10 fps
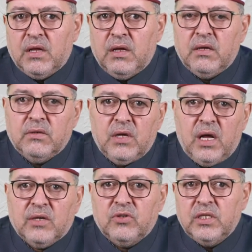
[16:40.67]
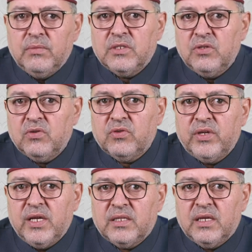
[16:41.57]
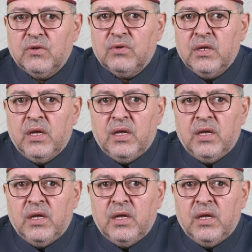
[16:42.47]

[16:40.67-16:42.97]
Acronyms, creating